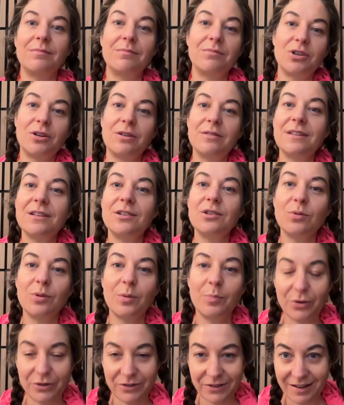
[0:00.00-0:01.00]
turns into a
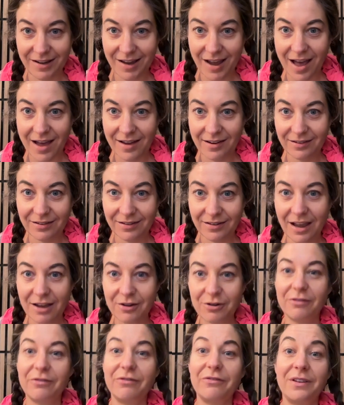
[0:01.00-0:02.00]
pussycat at
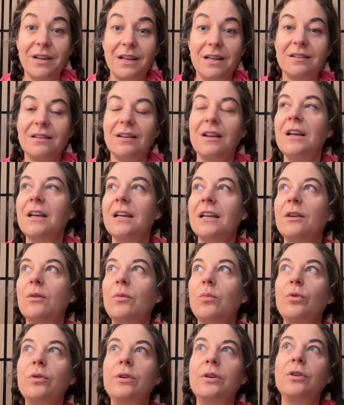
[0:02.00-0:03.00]
her feet. It
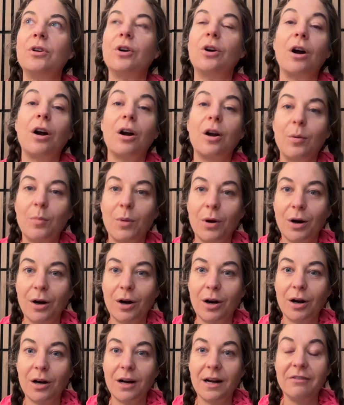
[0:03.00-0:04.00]
wouldn't harm
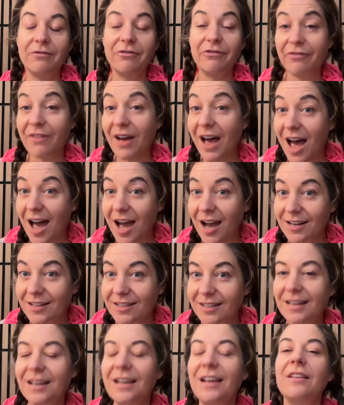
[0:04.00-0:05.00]
her. In fact,
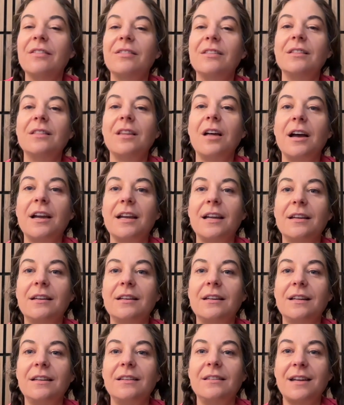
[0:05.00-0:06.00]
the lion
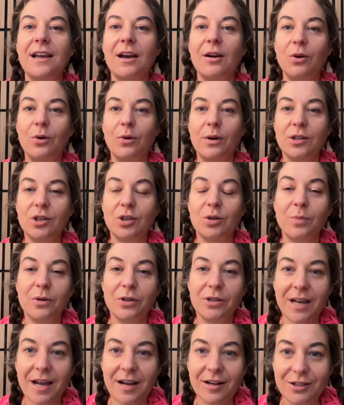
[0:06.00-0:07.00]
is now going to
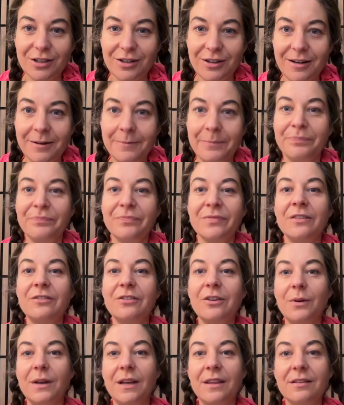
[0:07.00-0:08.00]
protect her.
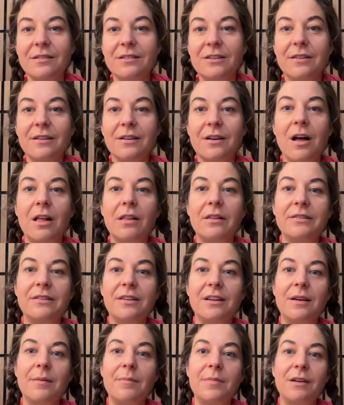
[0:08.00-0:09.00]
So to the
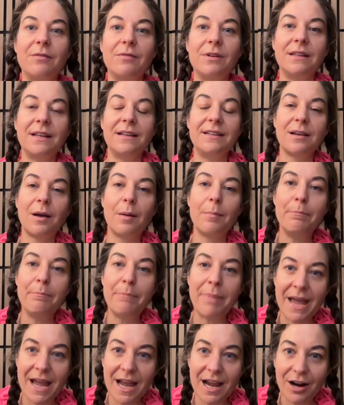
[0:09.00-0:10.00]
Colosseum, they release a
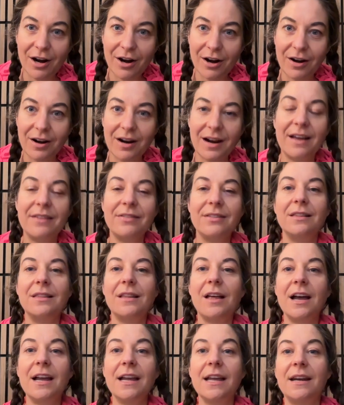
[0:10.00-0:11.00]
bear, and the
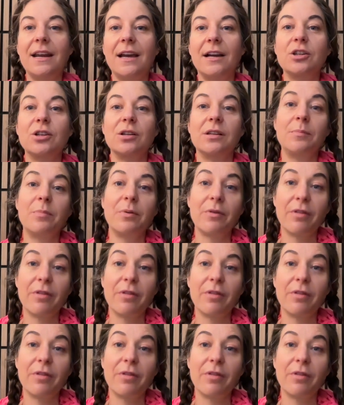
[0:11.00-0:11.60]
lion actually